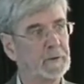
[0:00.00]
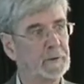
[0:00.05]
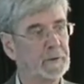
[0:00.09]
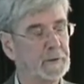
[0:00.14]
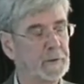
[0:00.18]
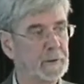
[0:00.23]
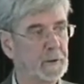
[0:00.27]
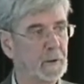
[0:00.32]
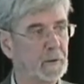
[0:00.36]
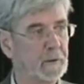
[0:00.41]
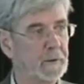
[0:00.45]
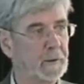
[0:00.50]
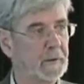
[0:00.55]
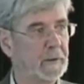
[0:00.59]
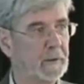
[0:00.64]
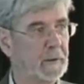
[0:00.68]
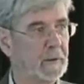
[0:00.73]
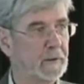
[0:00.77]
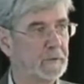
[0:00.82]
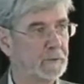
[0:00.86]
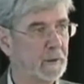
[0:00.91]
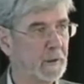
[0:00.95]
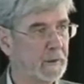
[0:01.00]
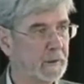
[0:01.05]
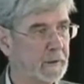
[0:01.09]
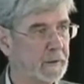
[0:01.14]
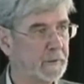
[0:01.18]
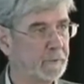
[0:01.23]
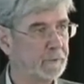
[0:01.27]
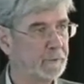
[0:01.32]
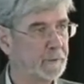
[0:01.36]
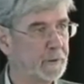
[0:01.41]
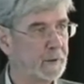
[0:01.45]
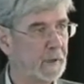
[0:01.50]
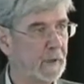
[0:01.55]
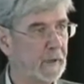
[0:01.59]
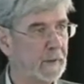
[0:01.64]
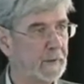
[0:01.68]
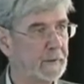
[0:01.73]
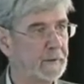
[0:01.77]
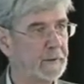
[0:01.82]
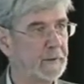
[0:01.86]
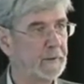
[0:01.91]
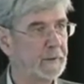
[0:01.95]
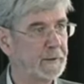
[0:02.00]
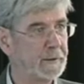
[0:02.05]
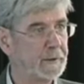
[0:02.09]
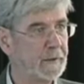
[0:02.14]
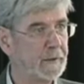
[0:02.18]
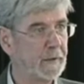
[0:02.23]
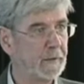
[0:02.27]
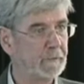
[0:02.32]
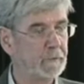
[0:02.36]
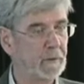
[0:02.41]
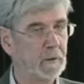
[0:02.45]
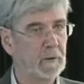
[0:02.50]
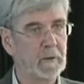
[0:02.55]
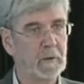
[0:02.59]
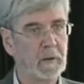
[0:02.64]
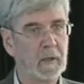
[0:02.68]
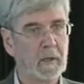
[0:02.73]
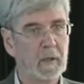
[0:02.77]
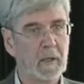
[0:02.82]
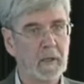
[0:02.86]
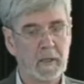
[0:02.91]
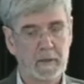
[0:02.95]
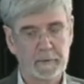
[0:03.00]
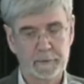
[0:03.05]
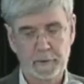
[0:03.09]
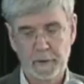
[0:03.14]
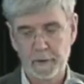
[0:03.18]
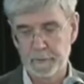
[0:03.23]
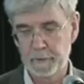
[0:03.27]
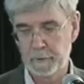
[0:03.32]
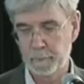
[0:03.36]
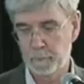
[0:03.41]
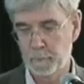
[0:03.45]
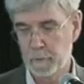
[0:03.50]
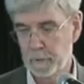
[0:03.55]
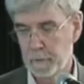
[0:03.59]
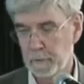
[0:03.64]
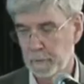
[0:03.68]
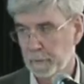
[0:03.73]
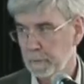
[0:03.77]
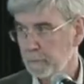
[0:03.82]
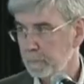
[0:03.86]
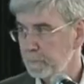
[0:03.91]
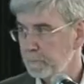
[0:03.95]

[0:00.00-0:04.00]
resulting in a relative change in sea level around the world.